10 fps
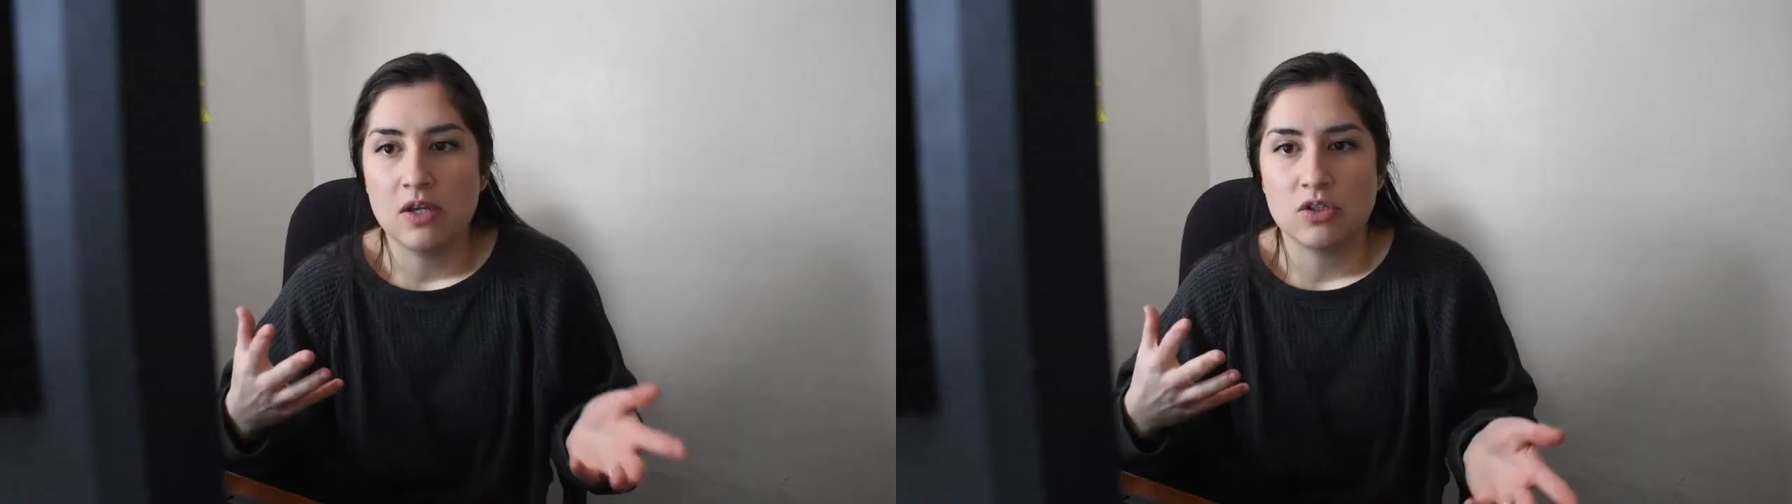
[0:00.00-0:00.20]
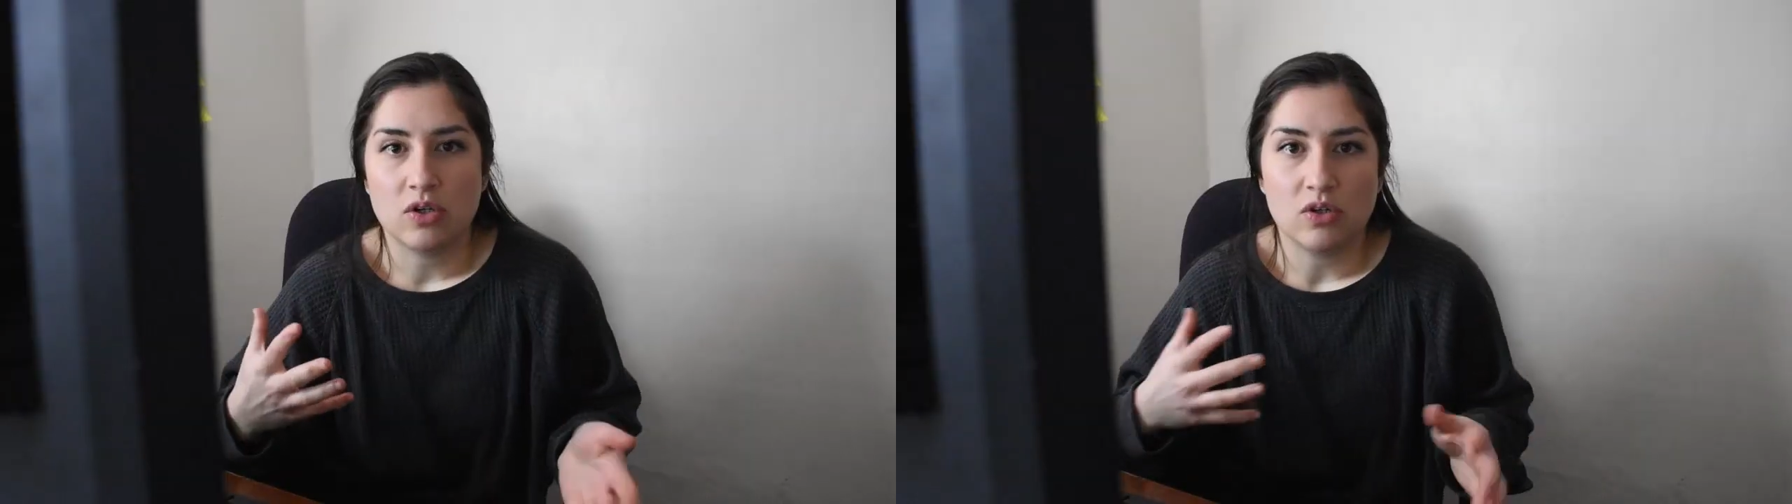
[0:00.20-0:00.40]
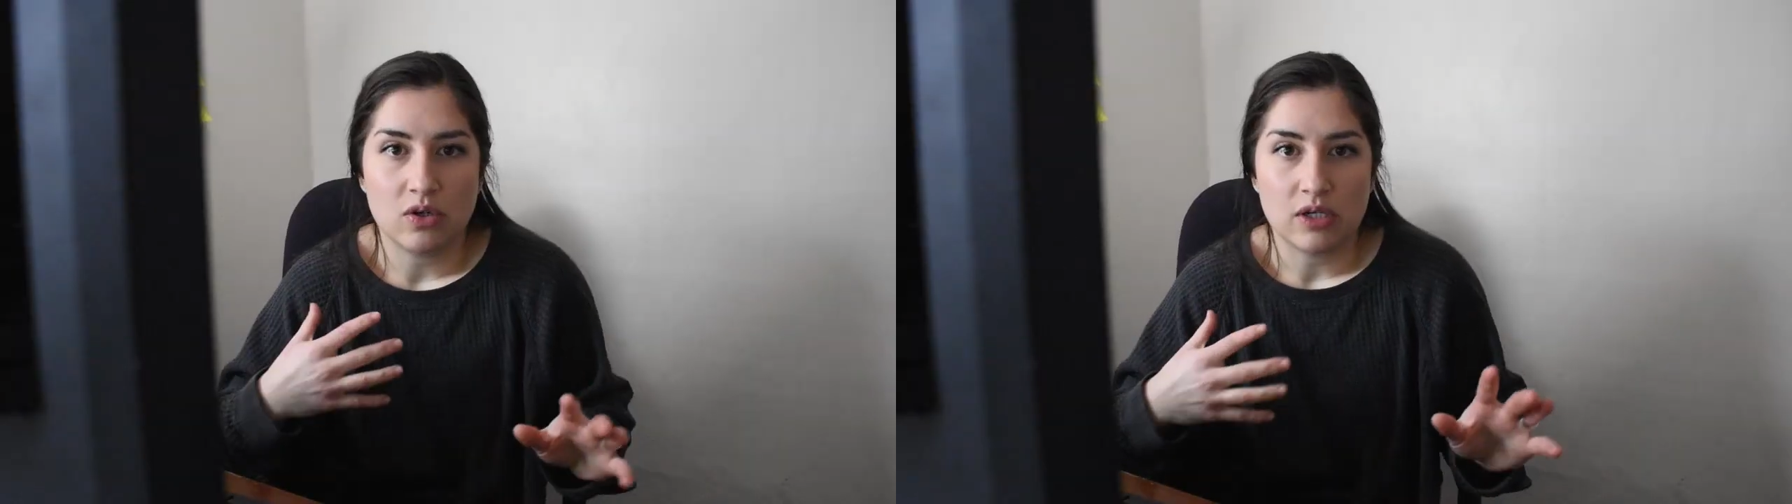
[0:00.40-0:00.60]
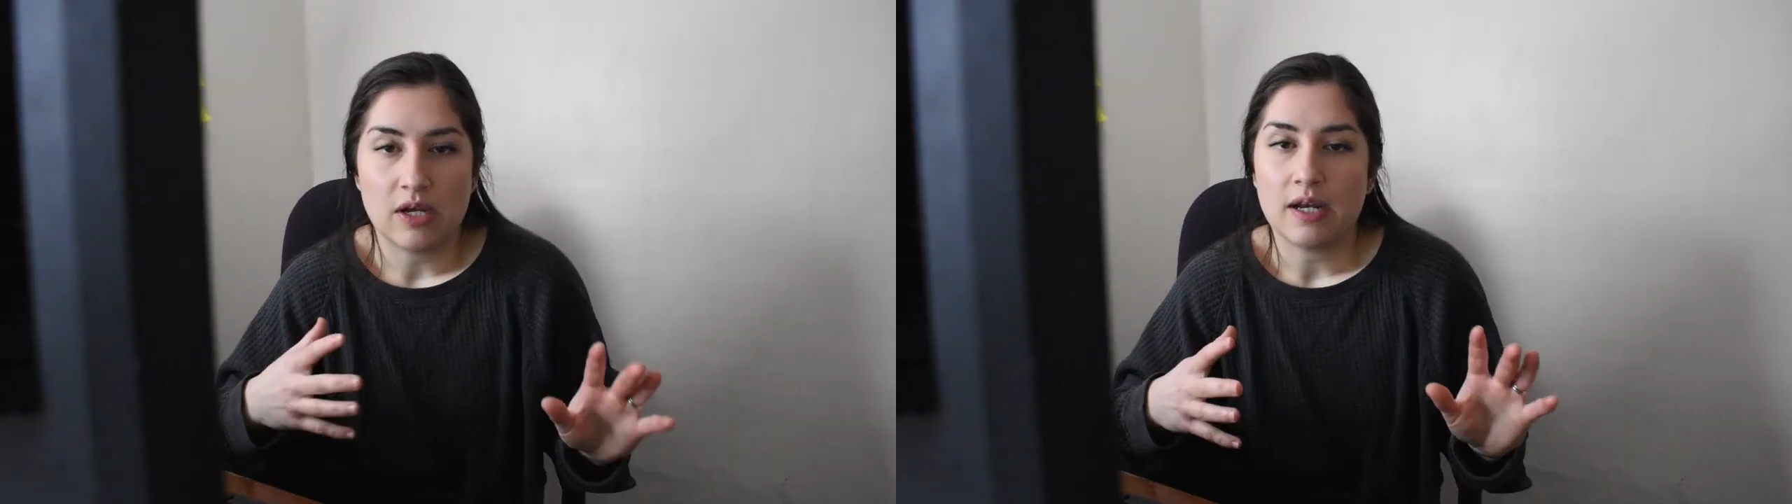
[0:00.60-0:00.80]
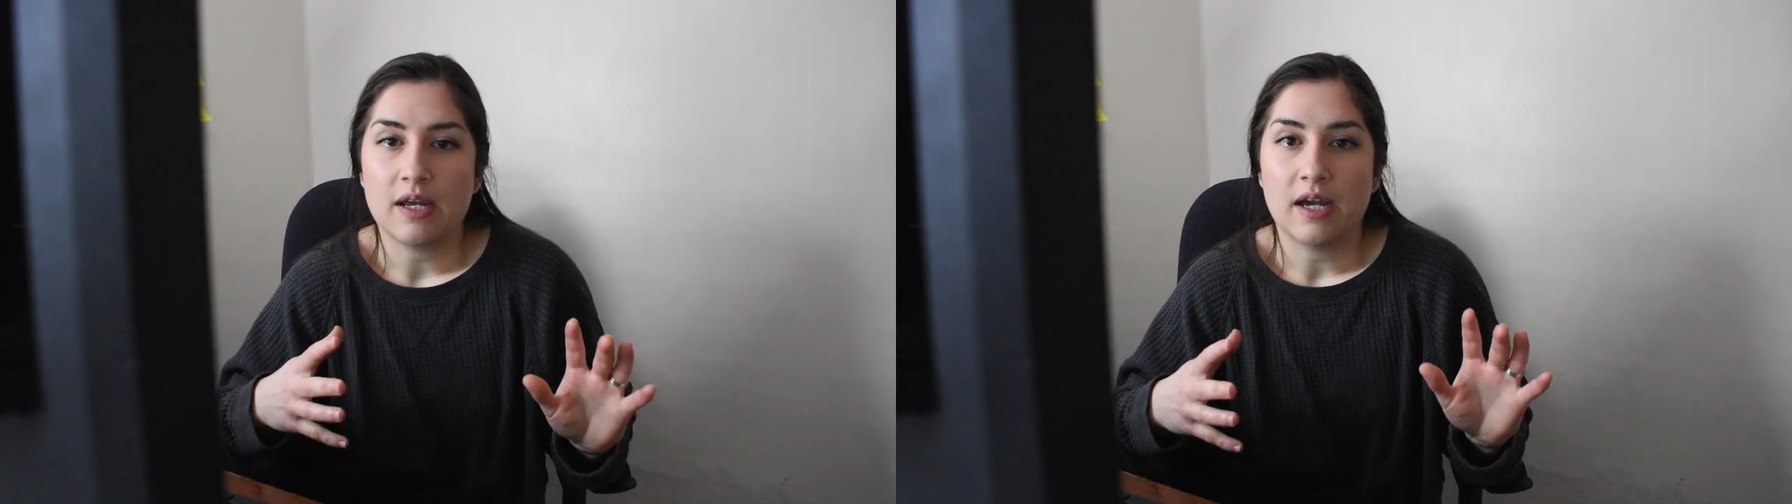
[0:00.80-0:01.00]
So, you know, you
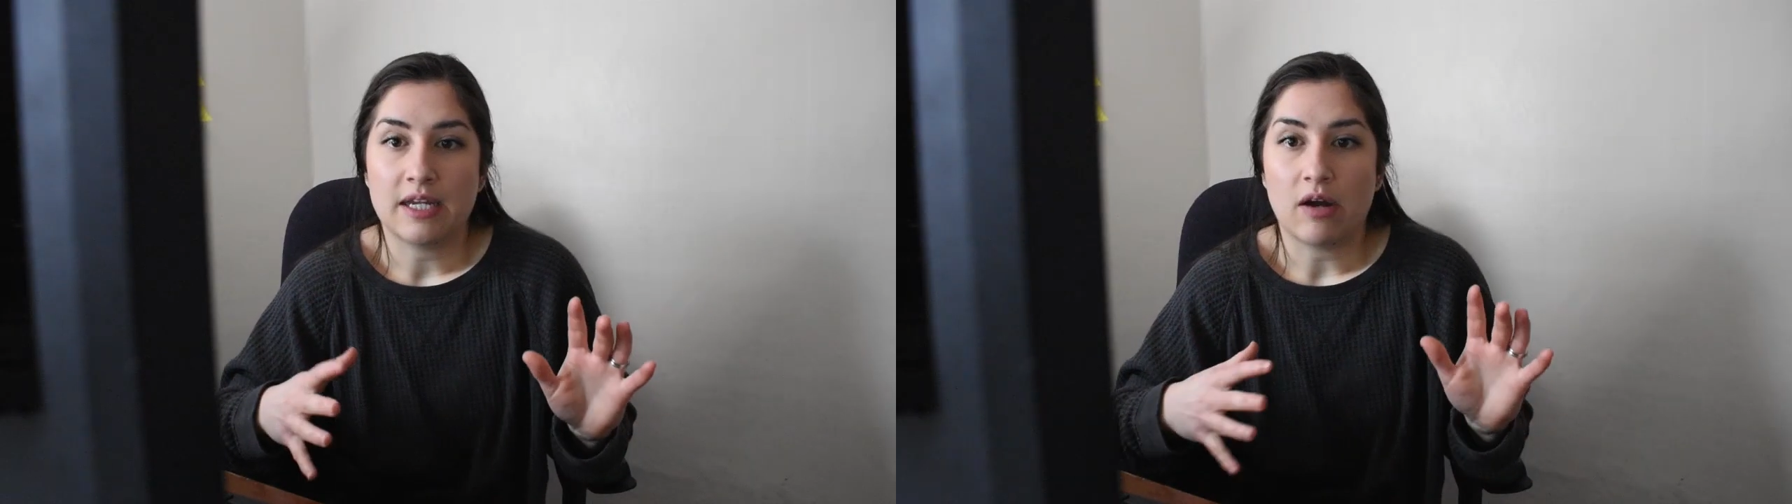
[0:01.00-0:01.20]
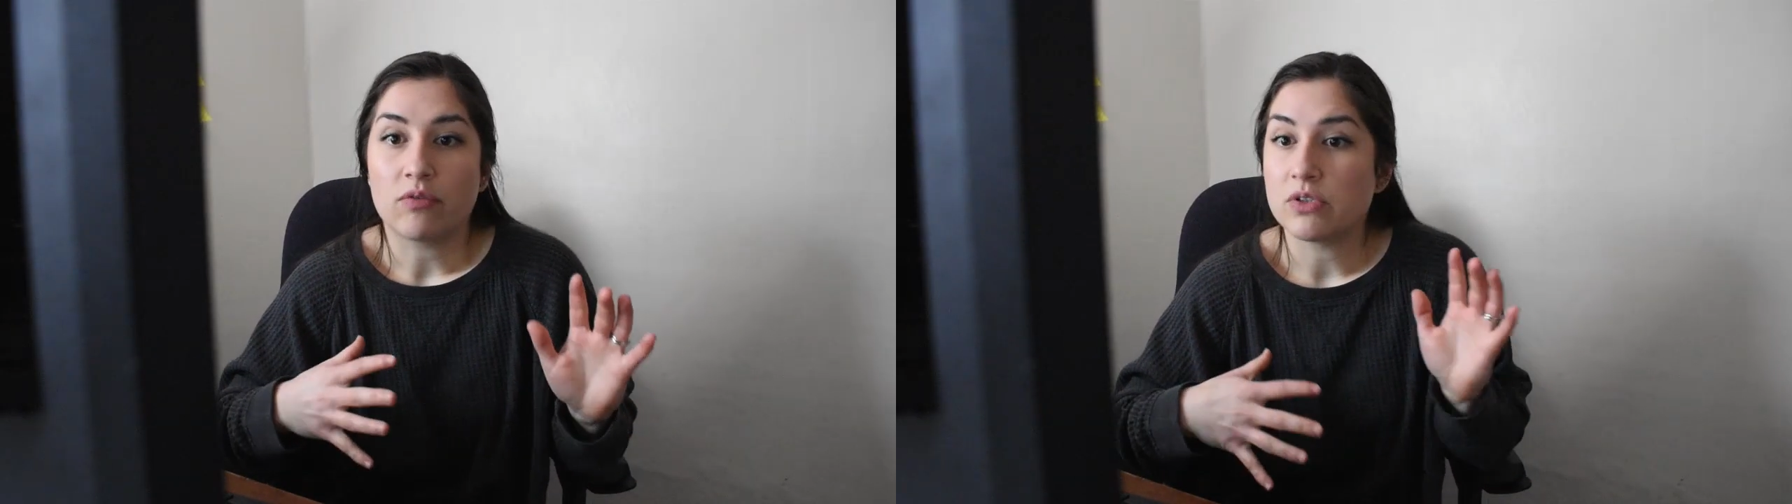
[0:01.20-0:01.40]
gotta account